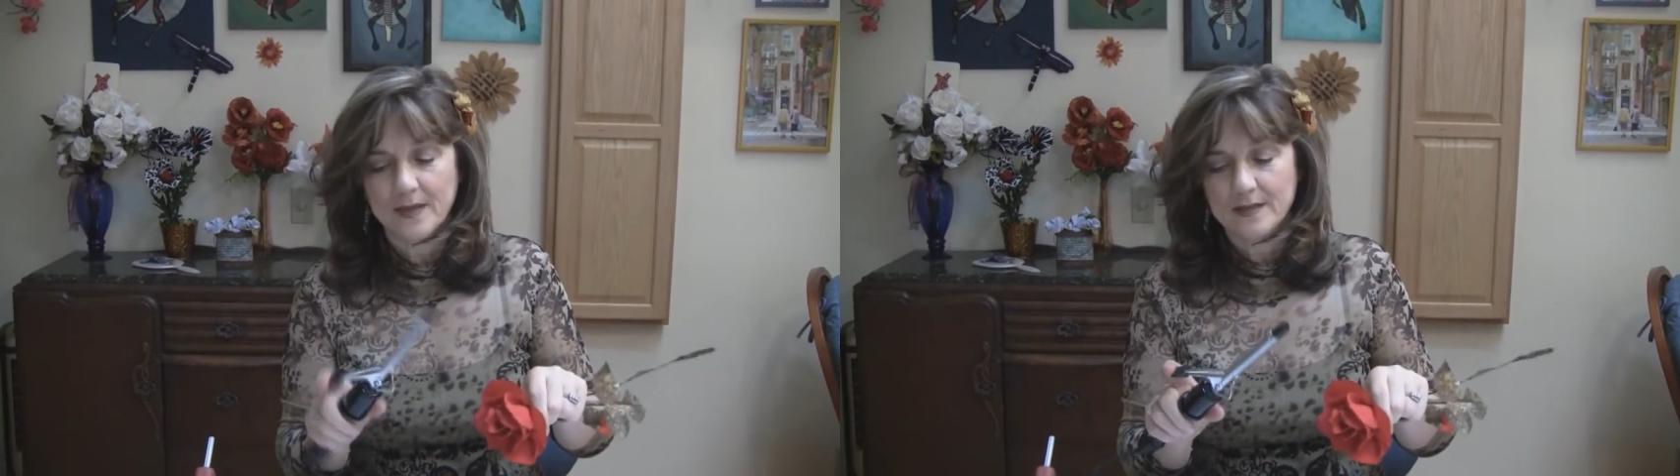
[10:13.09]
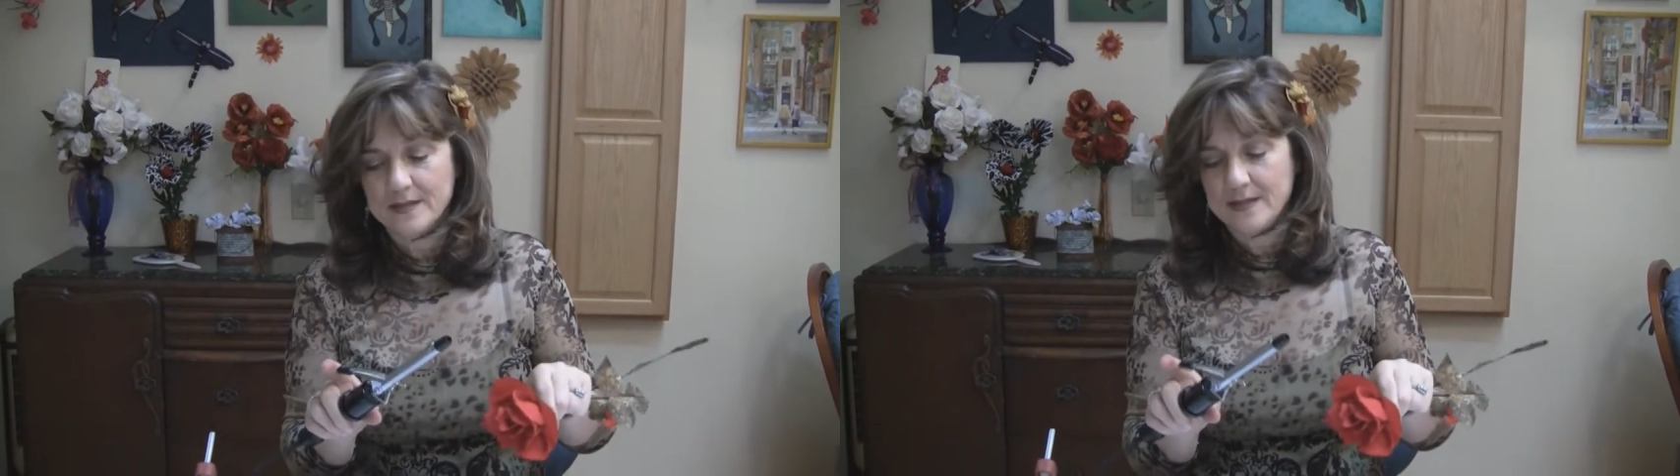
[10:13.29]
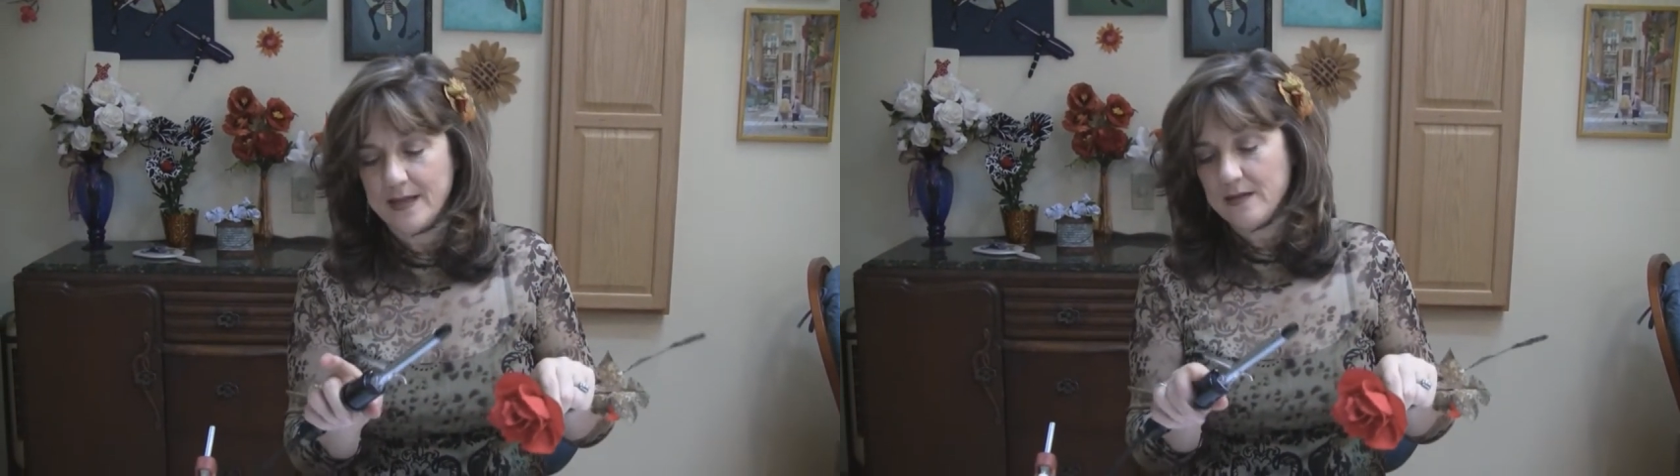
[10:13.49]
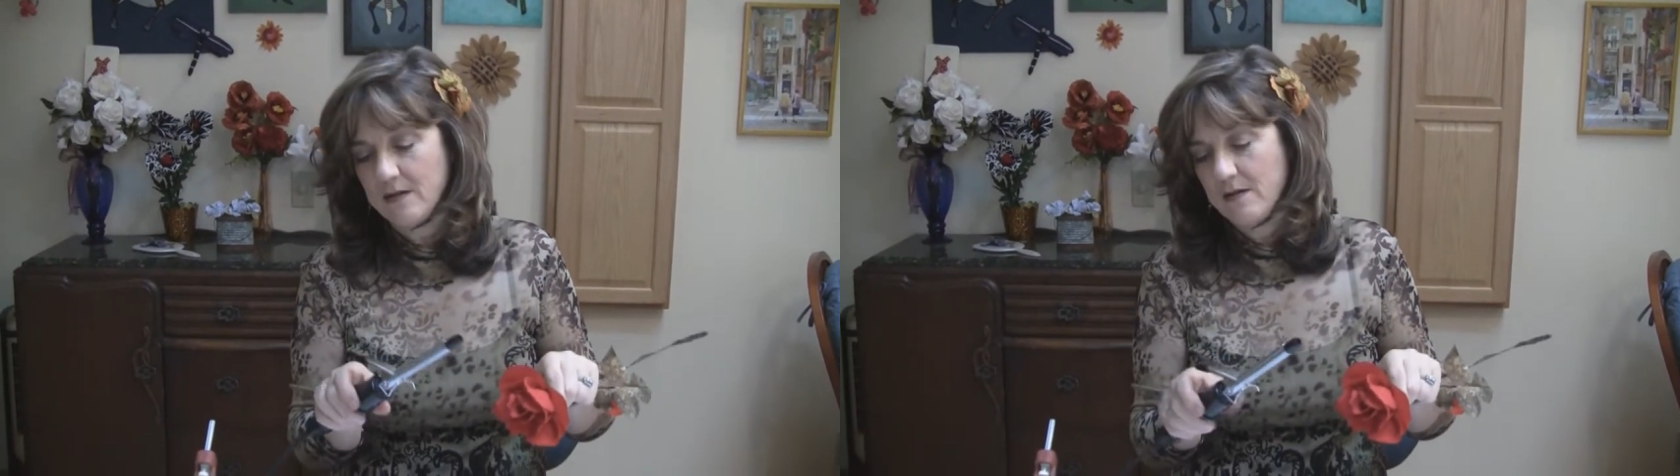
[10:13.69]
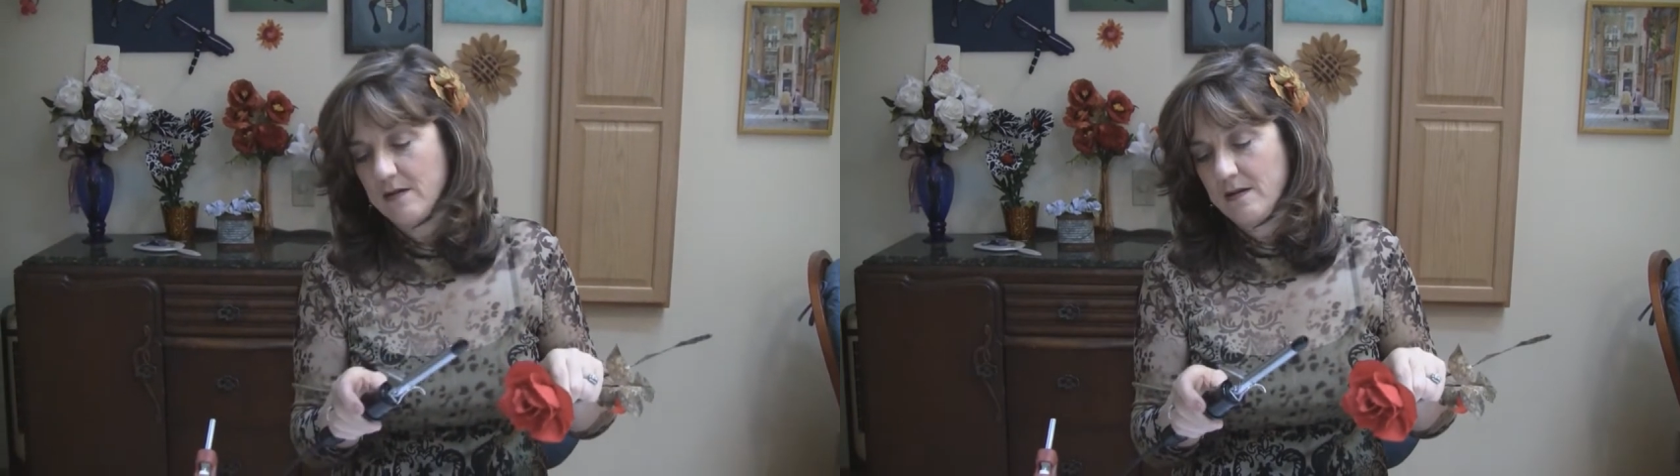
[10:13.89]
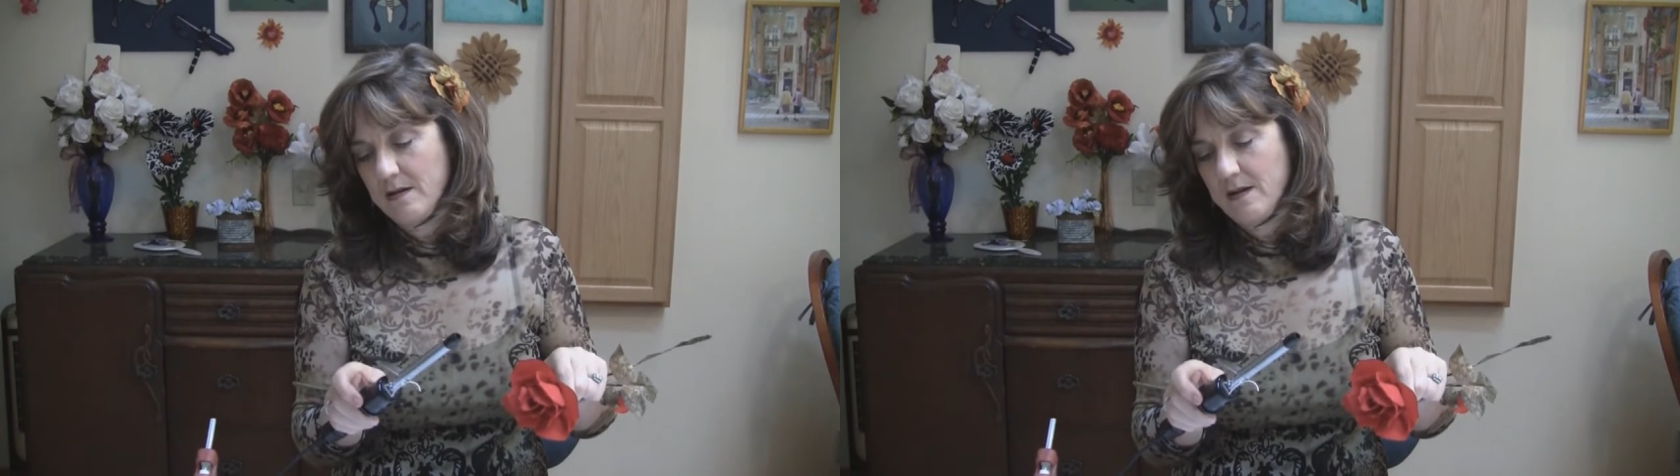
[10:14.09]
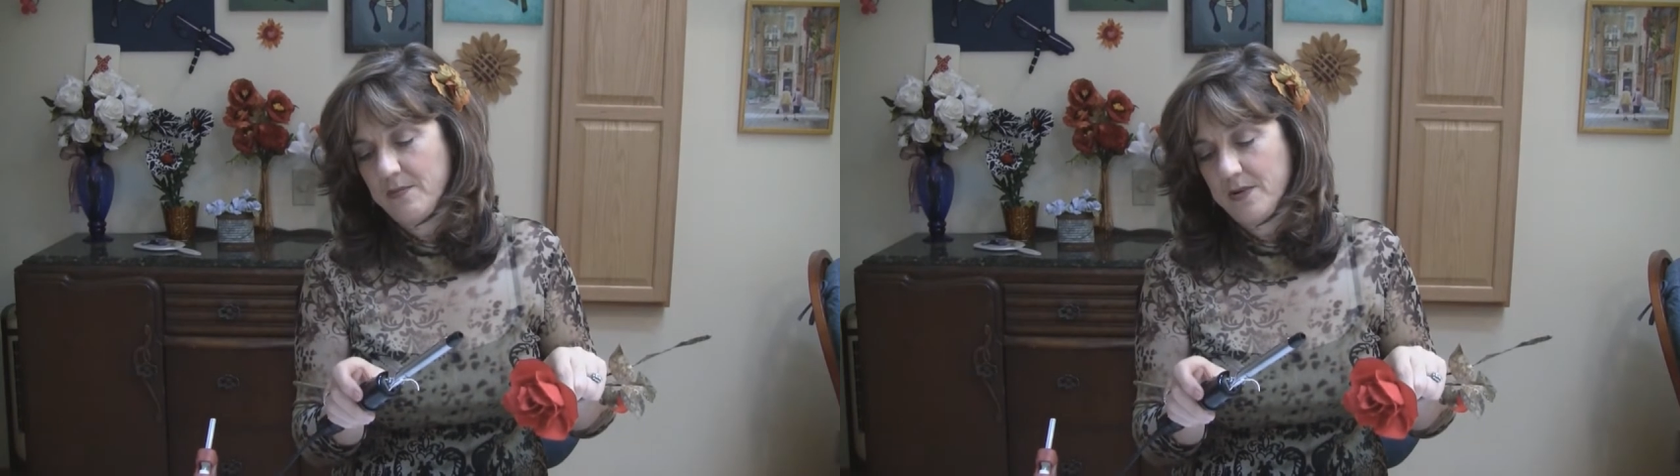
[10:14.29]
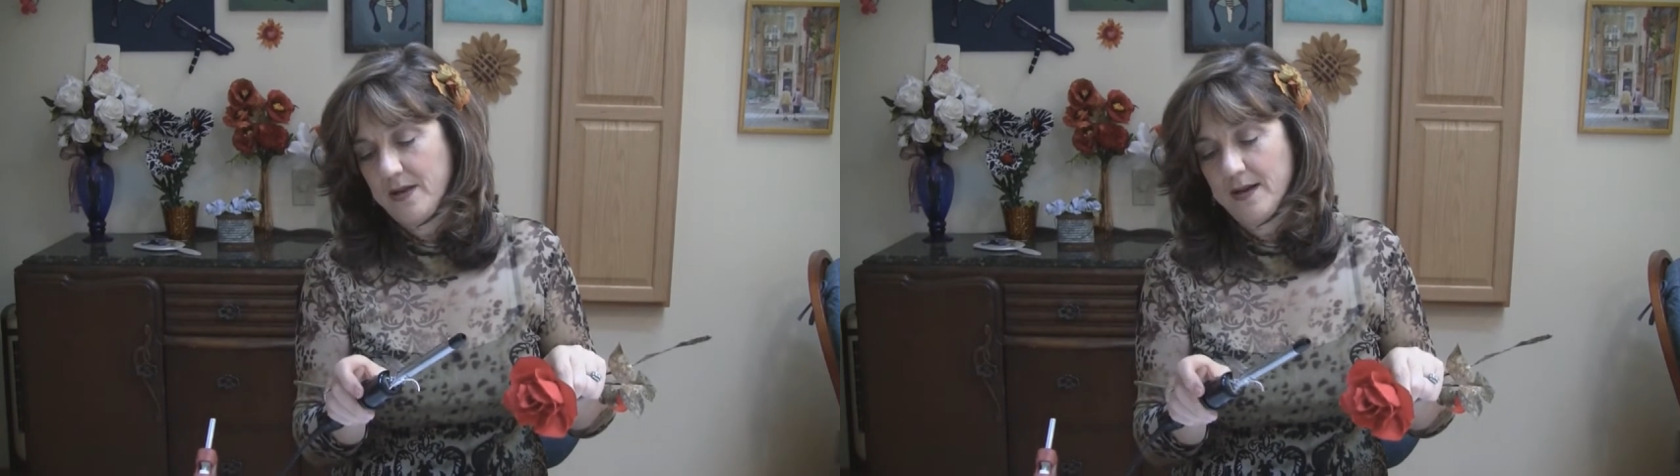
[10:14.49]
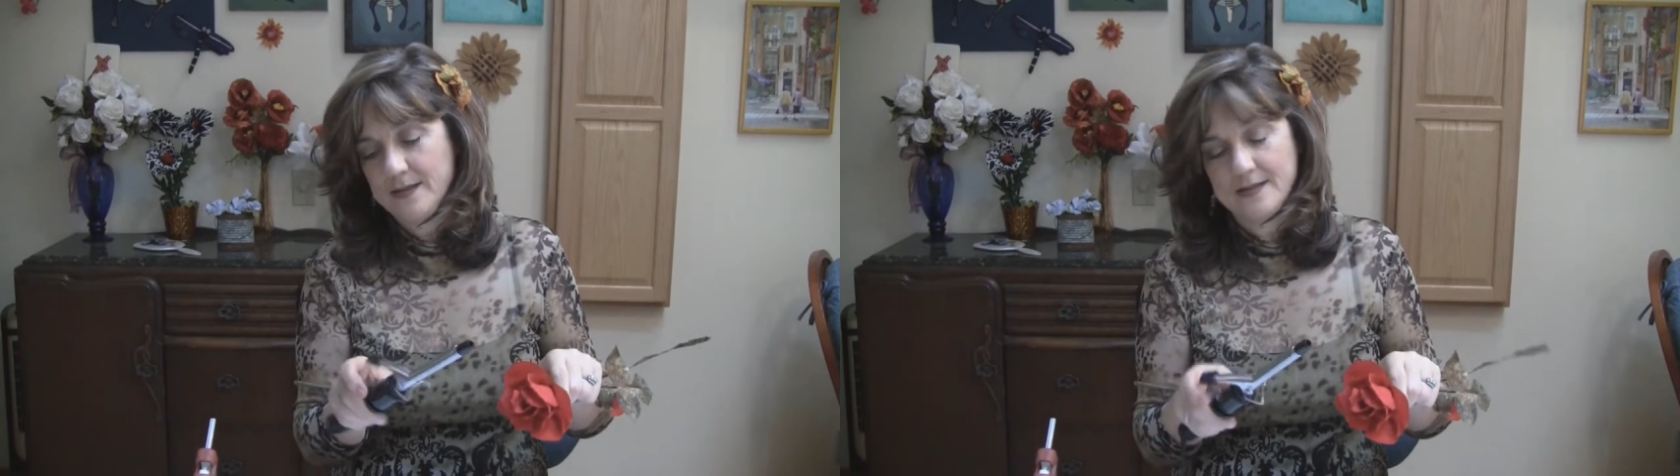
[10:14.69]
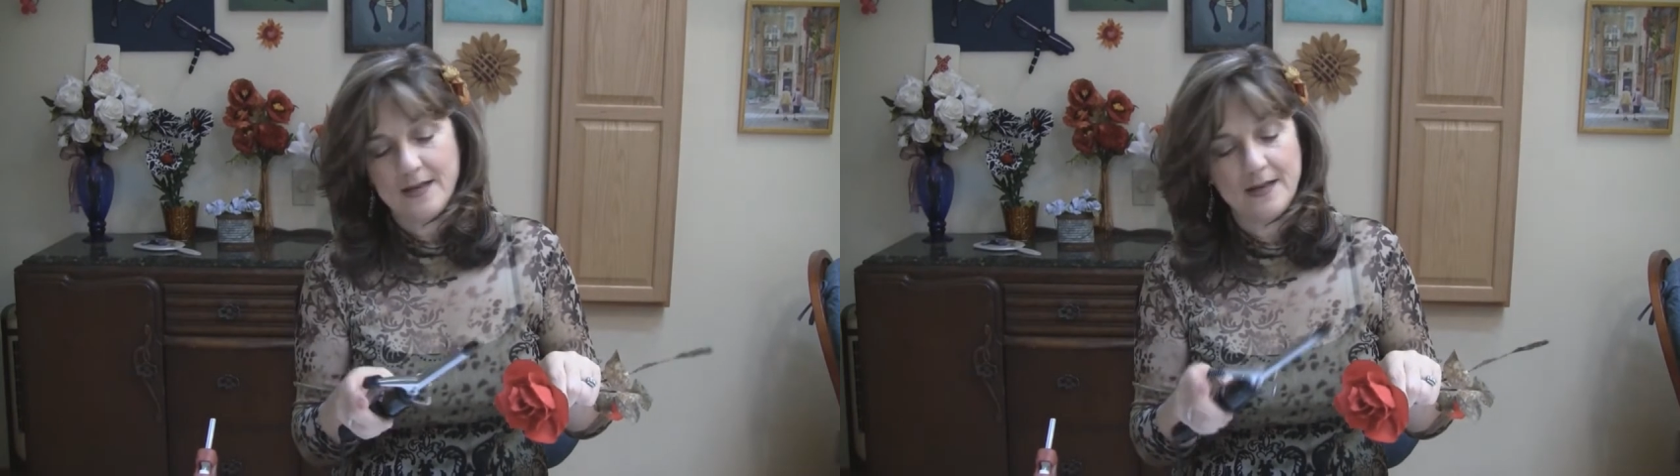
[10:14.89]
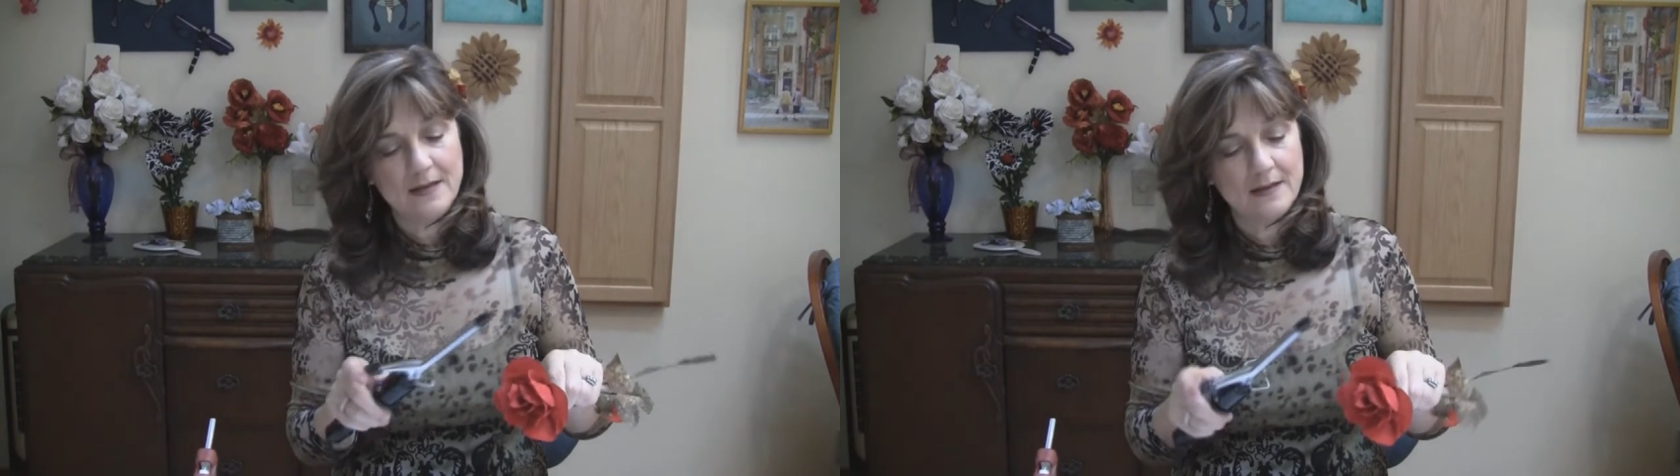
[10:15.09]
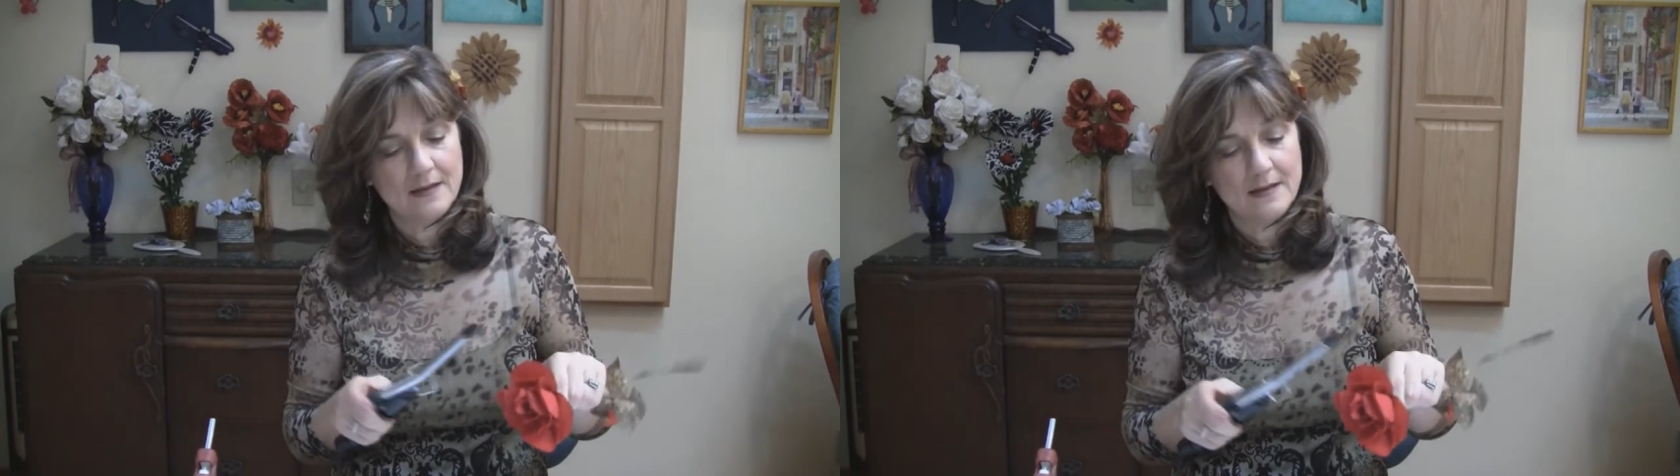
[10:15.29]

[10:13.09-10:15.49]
set on a pretty high setting.